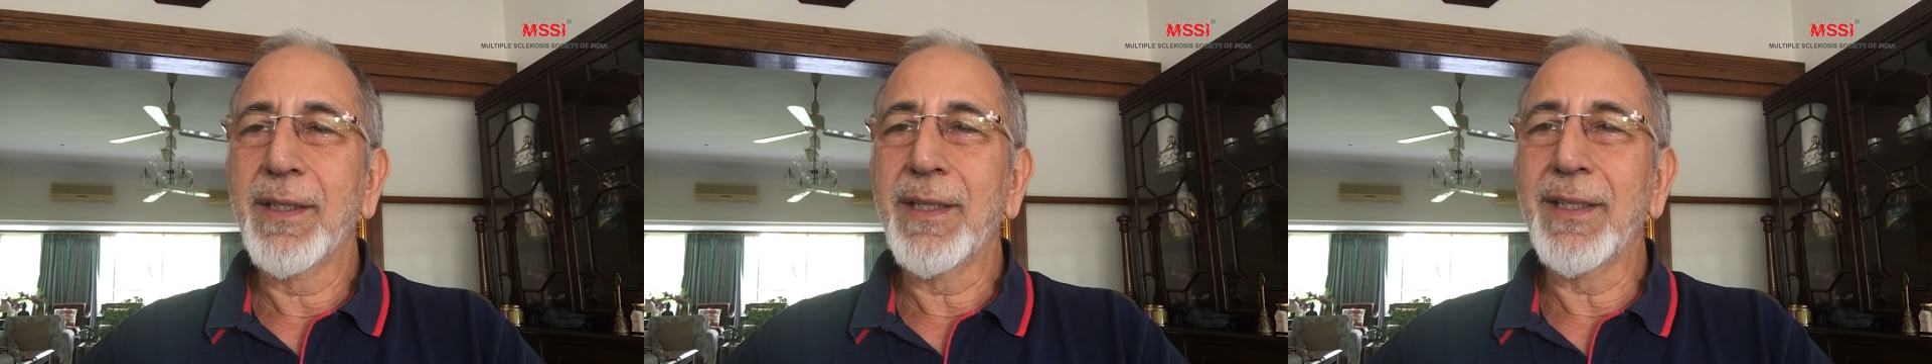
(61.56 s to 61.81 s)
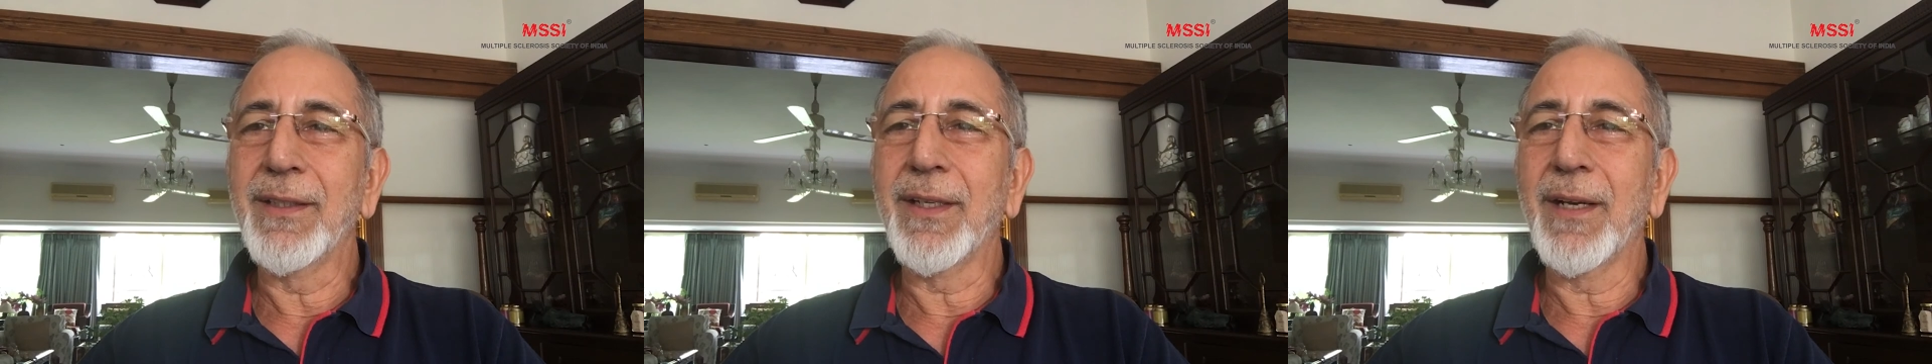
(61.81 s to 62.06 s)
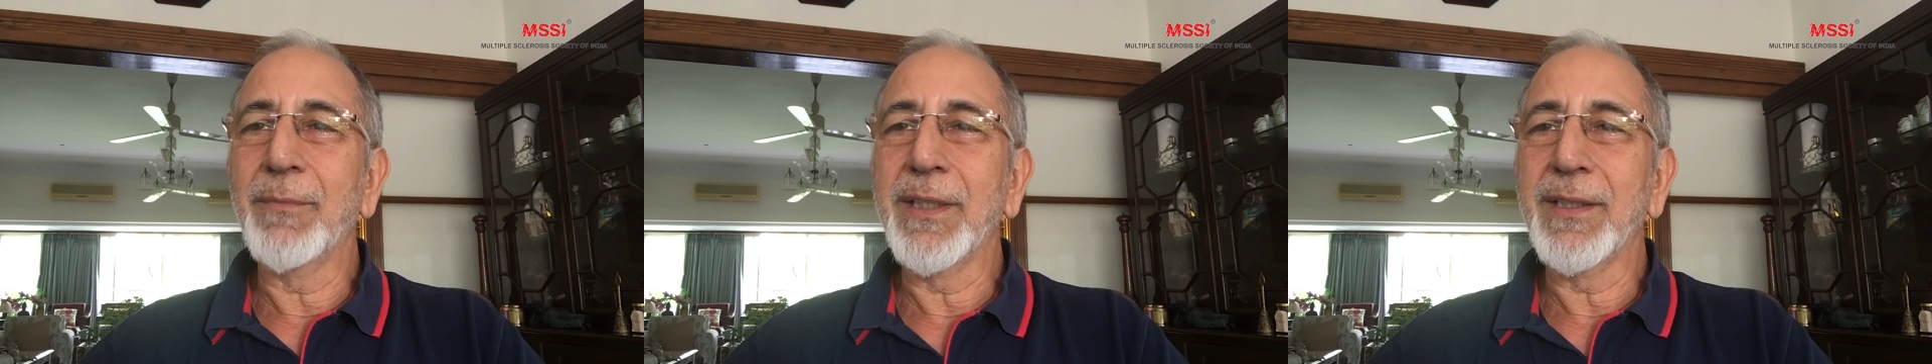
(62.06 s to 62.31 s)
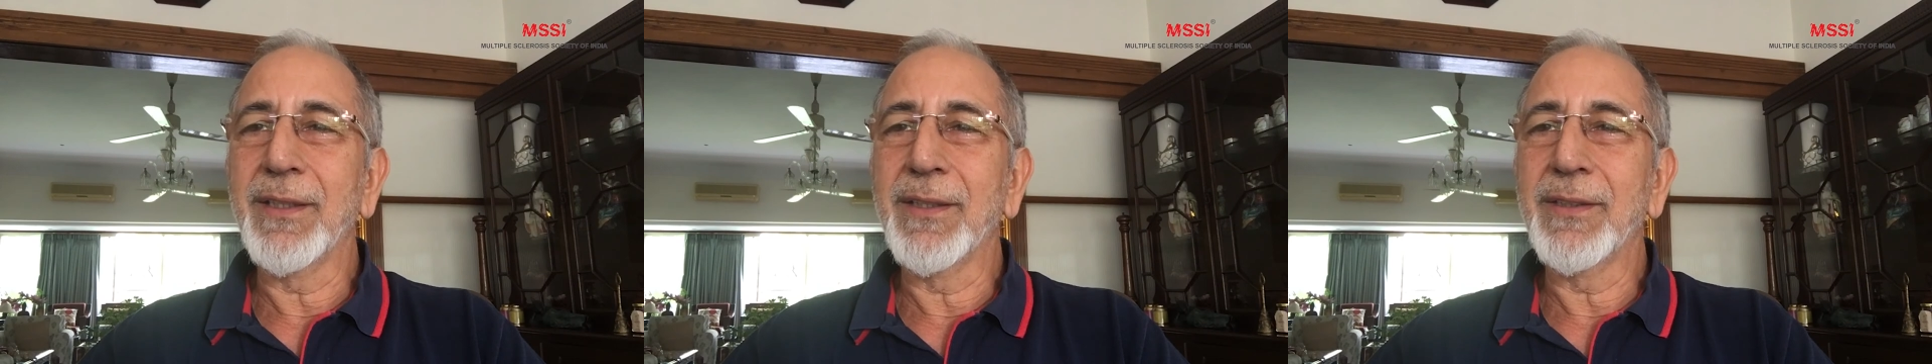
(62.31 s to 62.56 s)
in the
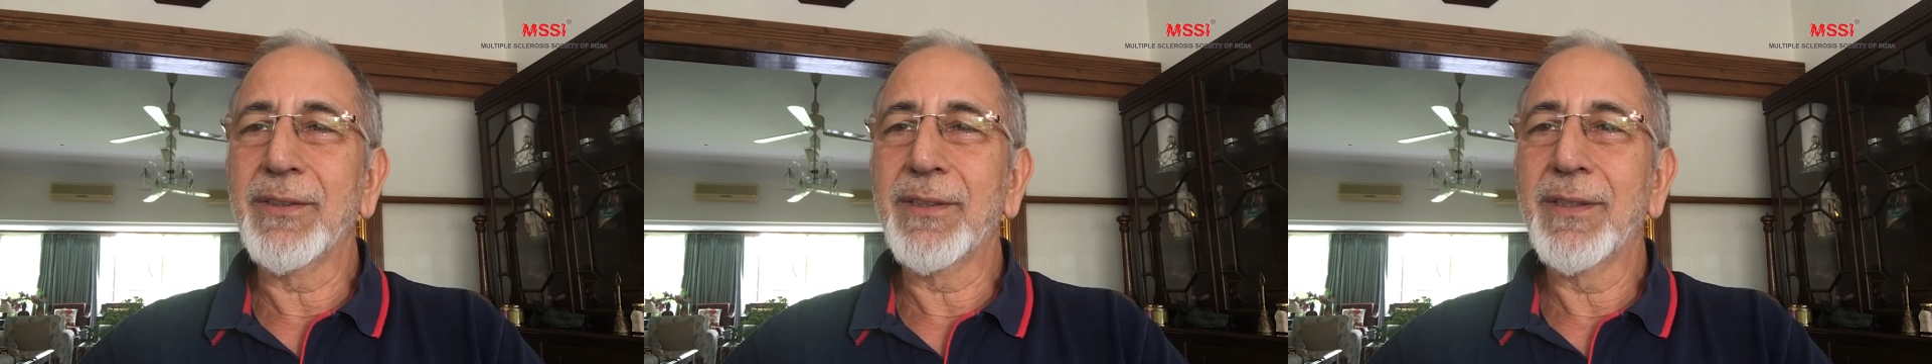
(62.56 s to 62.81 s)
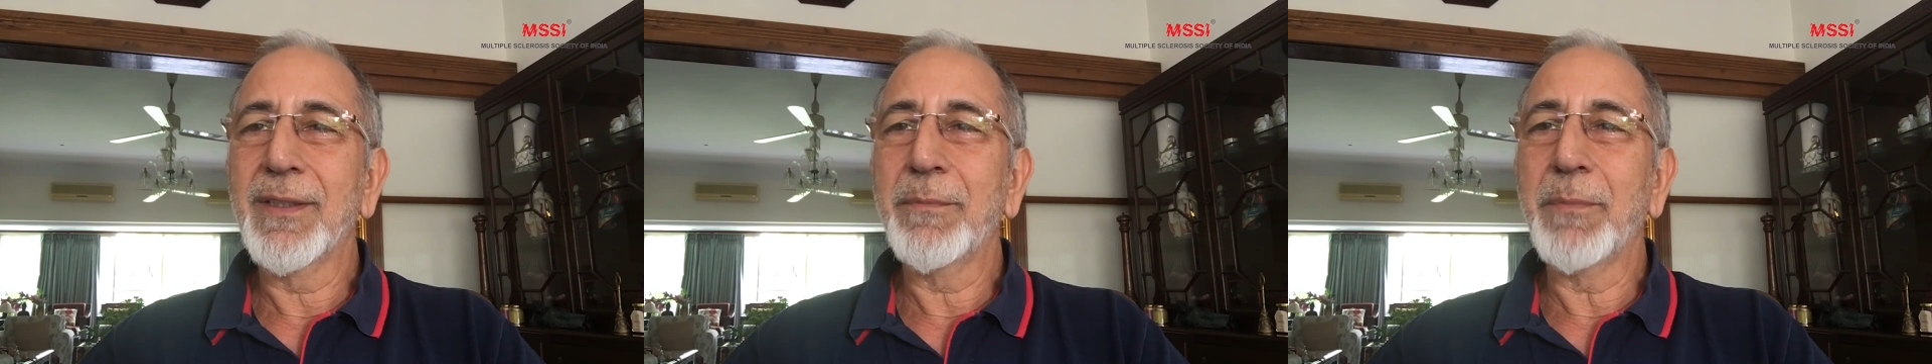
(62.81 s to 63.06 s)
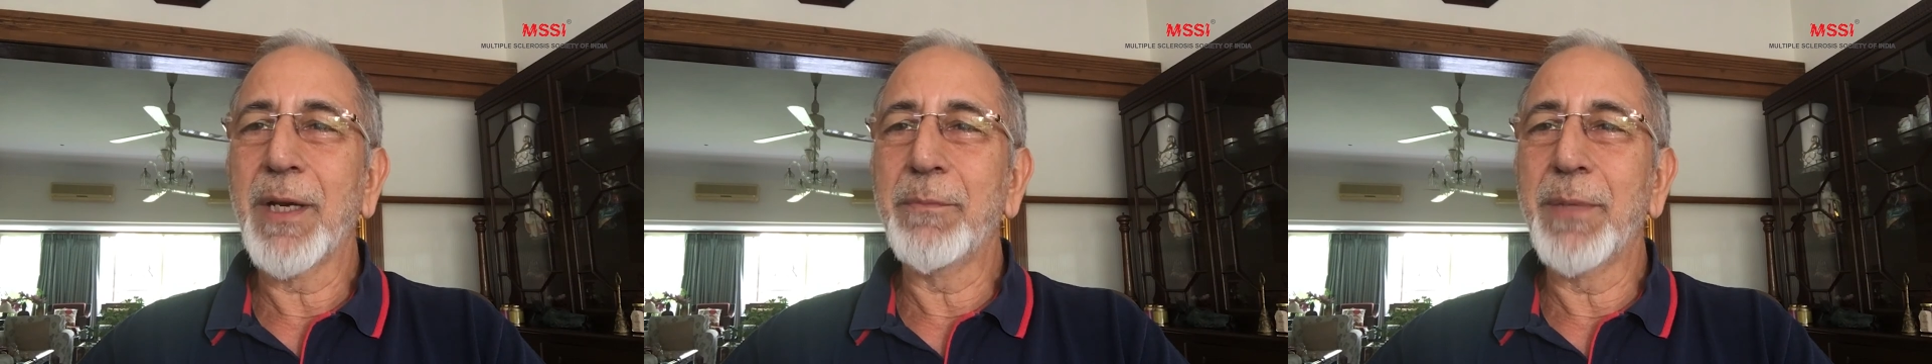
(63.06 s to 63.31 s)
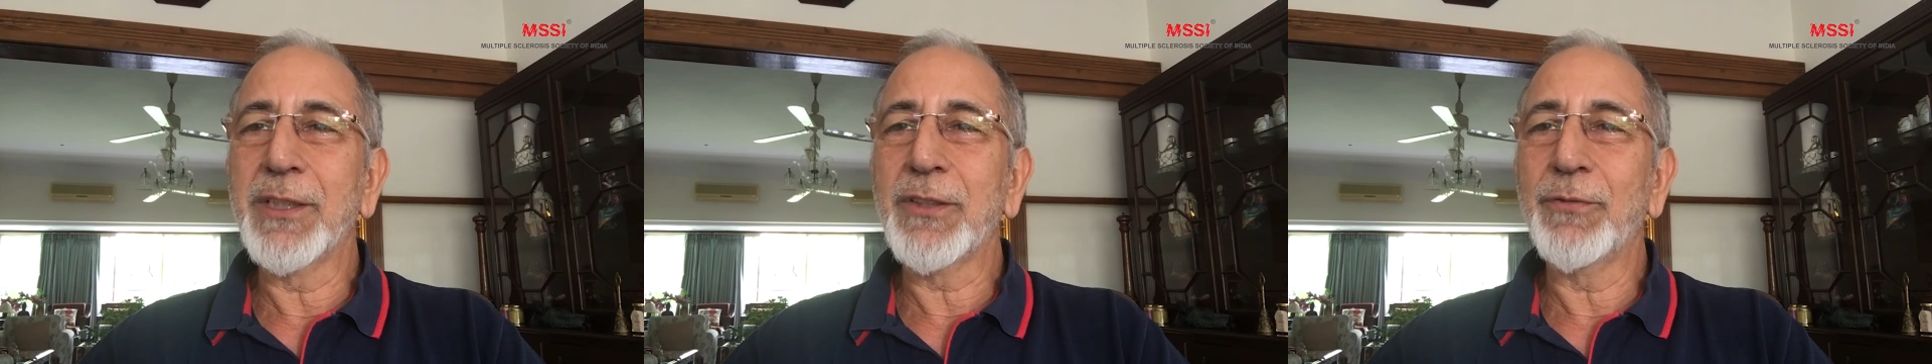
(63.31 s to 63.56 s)
coming years. My
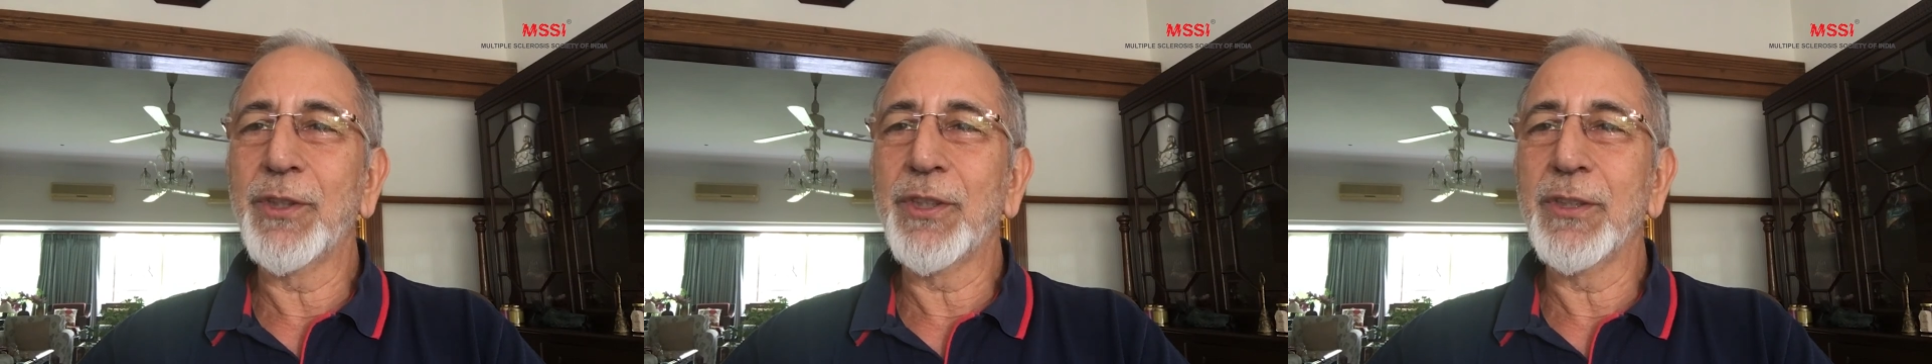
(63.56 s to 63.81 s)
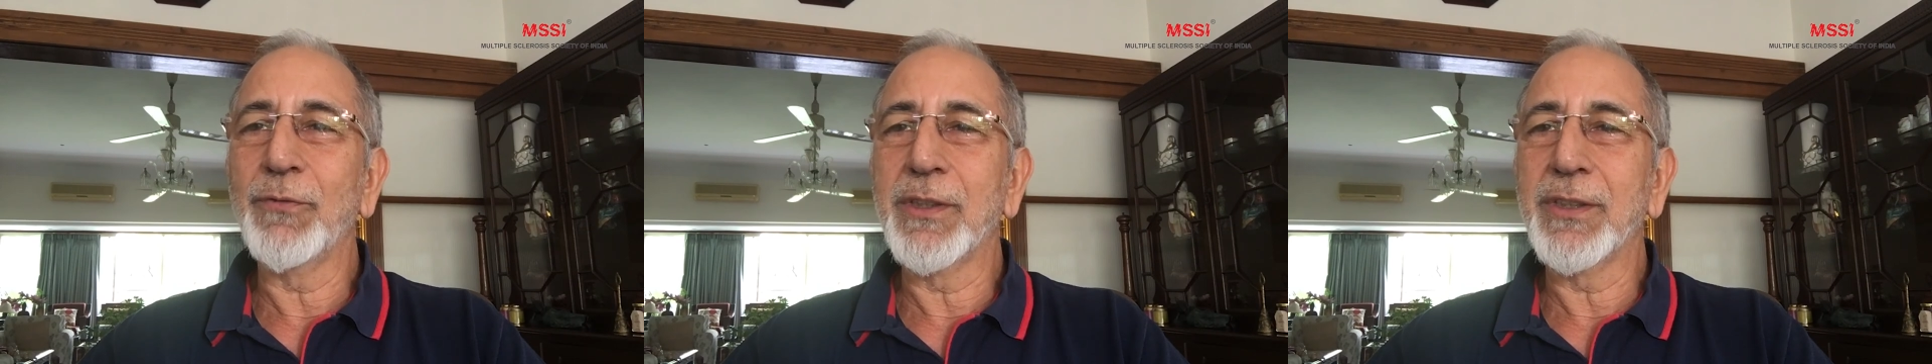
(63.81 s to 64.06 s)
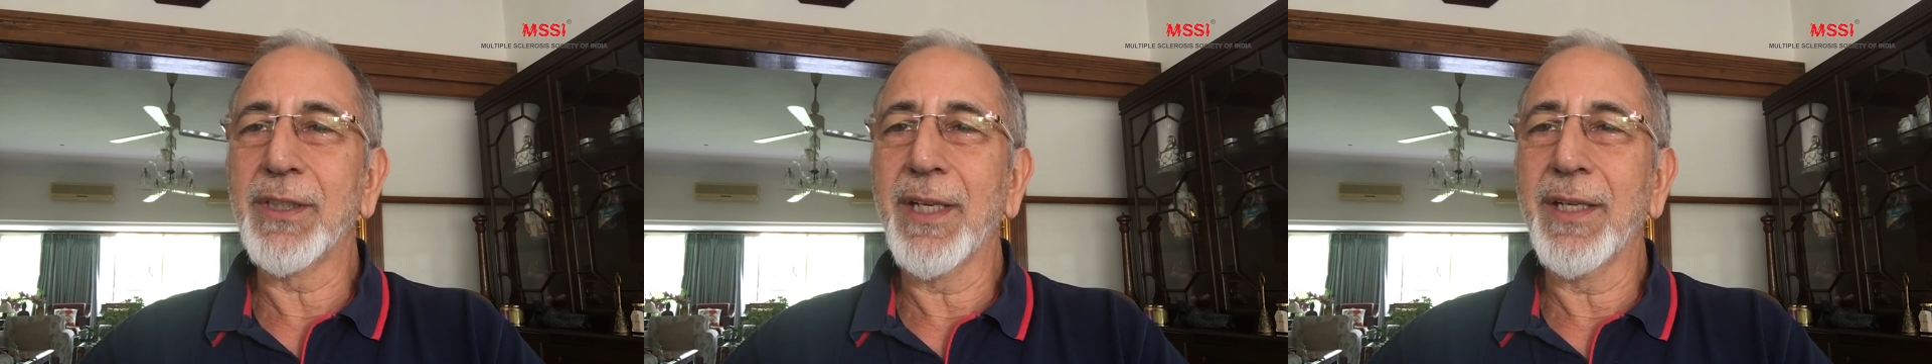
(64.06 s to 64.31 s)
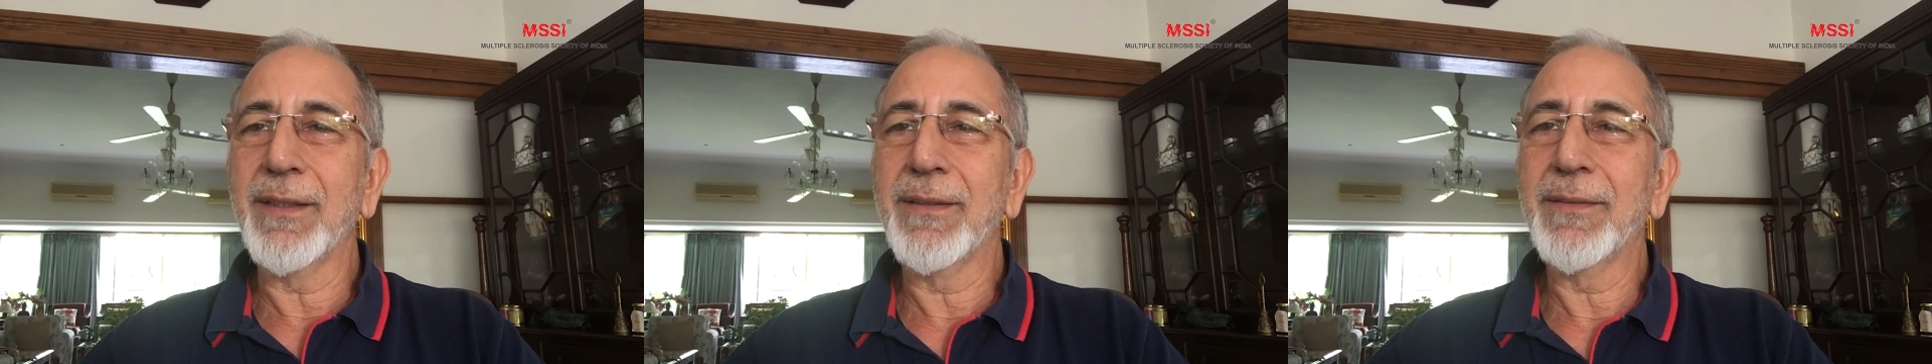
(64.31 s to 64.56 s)
best wishes once
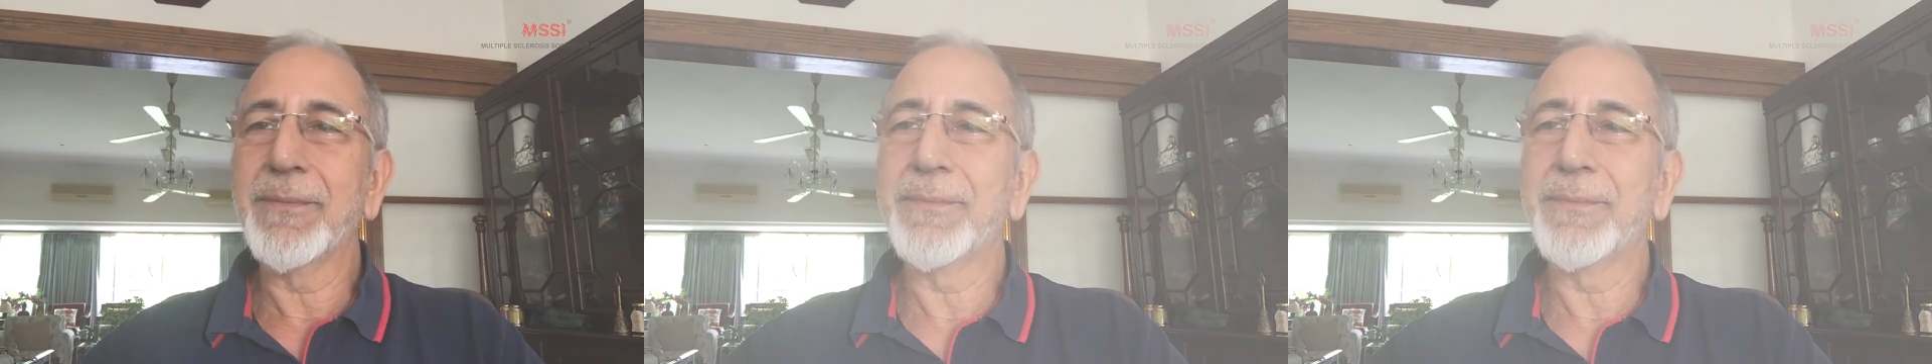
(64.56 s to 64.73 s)
again.